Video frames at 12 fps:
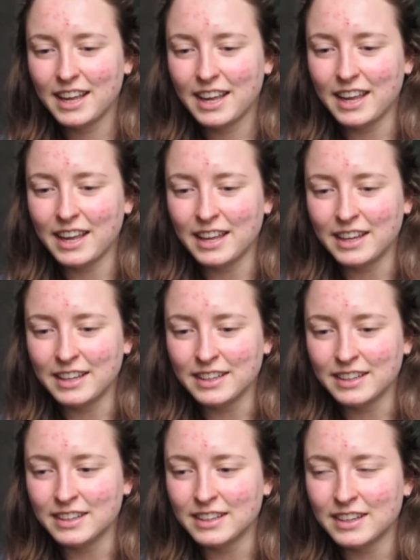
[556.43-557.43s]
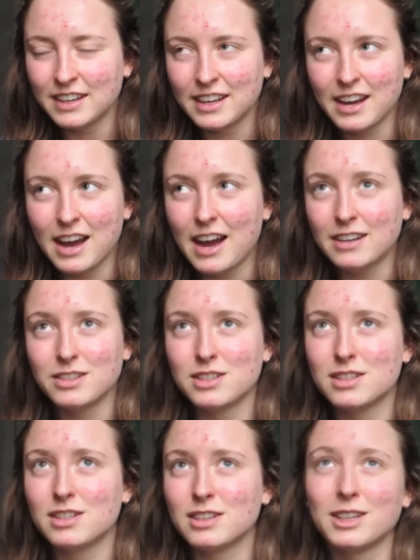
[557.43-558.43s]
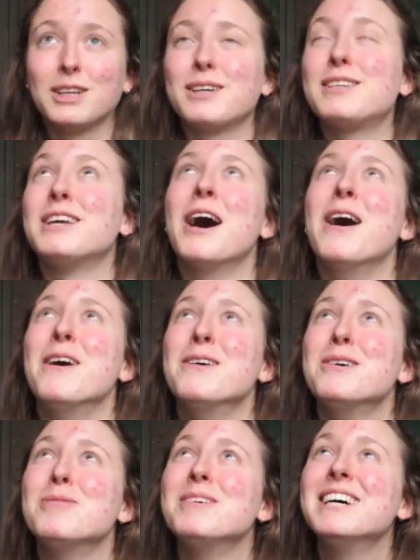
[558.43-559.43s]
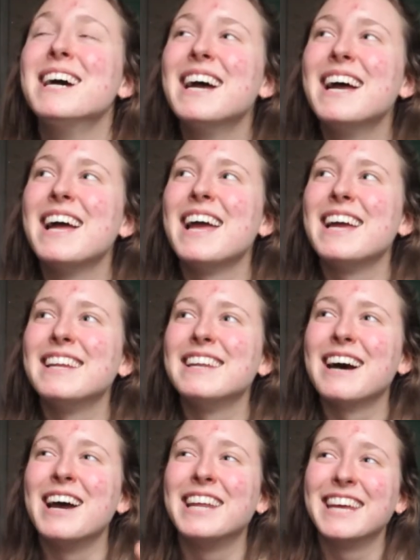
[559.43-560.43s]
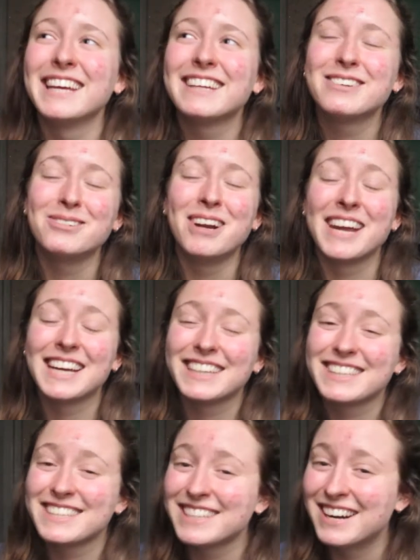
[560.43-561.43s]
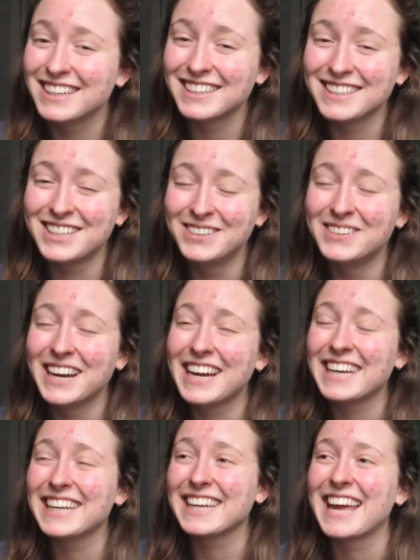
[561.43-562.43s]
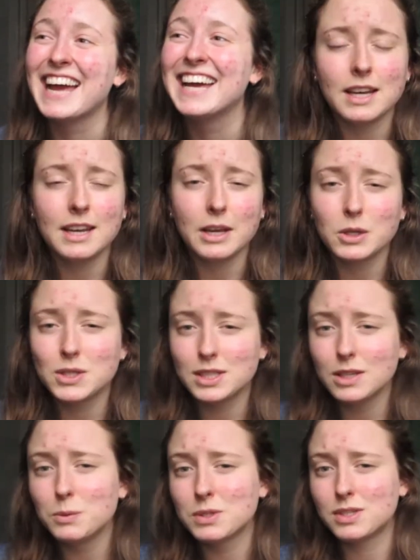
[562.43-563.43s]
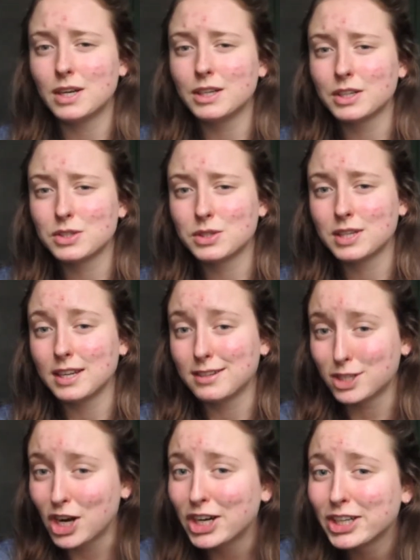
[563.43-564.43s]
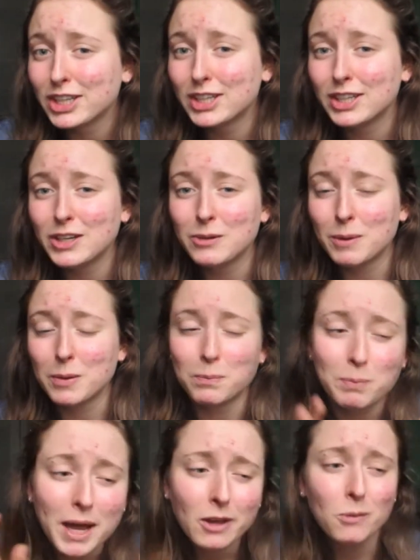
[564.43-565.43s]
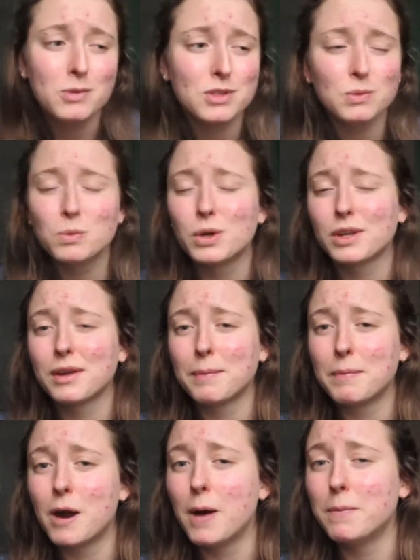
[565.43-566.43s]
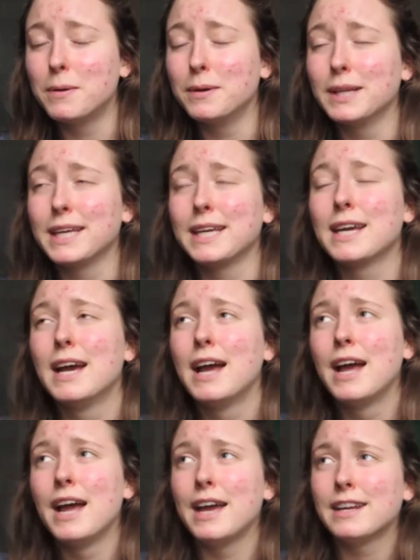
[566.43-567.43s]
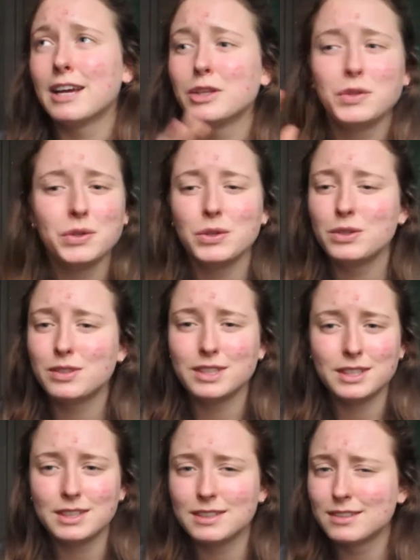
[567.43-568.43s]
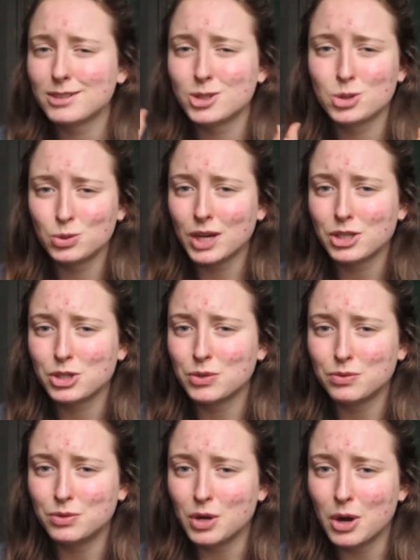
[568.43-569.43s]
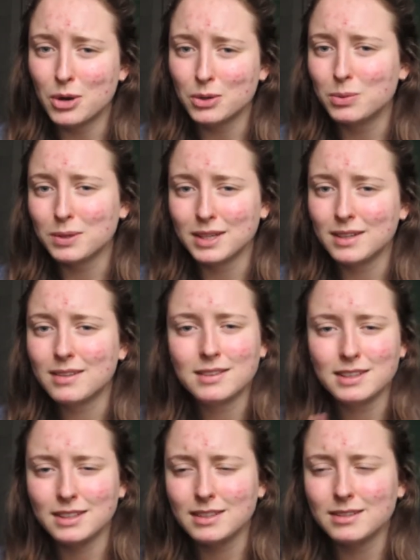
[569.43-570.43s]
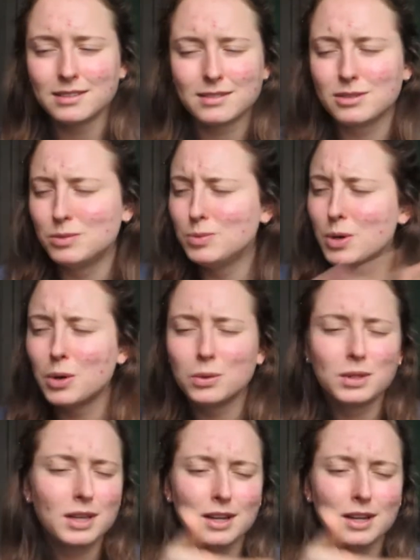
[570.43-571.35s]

And I just looked up and I think the rain started to rain again. And I could see it was starting to get darker and my bike wasn't working properly. And I knew the stretch of road with the road